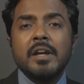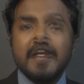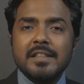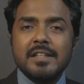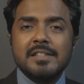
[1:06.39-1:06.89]

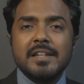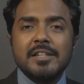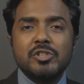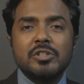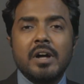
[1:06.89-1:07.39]
In this
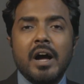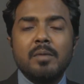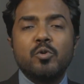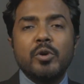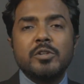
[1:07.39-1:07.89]
edition,
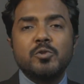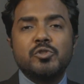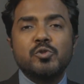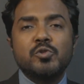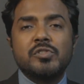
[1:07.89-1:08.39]
I'm going to
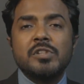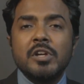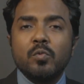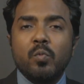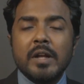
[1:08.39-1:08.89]
choose
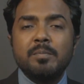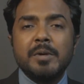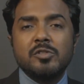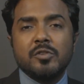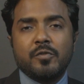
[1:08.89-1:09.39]
one
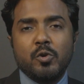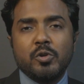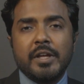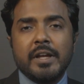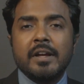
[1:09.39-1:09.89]
piece of
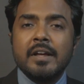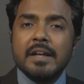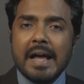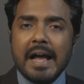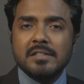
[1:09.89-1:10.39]
clothing
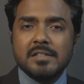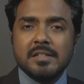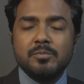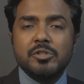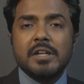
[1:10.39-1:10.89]
as a
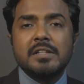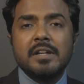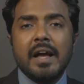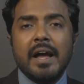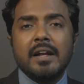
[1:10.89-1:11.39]
subject
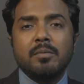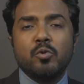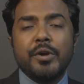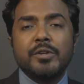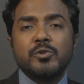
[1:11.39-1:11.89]
and I'm
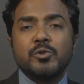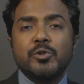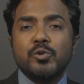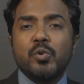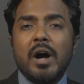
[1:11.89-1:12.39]
going to show
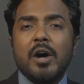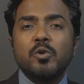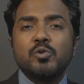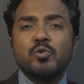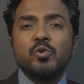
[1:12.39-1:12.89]
you
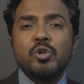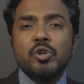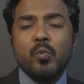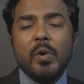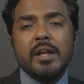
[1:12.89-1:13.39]
how to
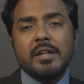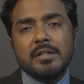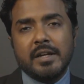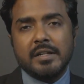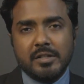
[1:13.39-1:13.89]
wear
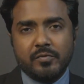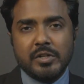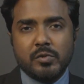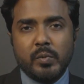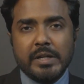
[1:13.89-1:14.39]
it in
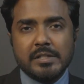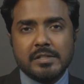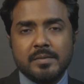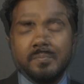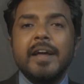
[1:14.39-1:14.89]
different
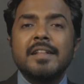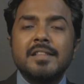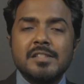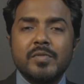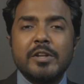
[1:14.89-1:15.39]
ways. In
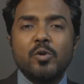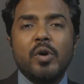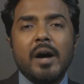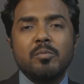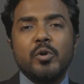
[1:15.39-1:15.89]
this video,
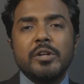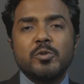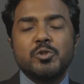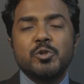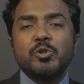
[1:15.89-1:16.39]
I'm going
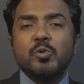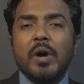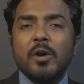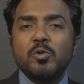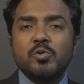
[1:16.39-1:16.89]
to show you
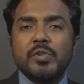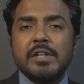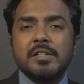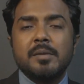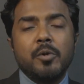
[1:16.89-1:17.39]
how to
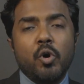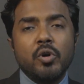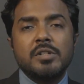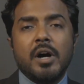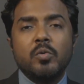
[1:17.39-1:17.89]
dress up
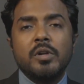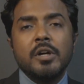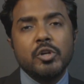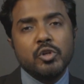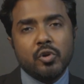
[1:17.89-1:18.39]
or down
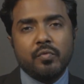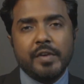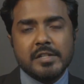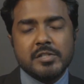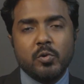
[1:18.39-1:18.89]
your
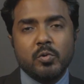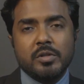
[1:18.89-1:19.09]
waistcoat.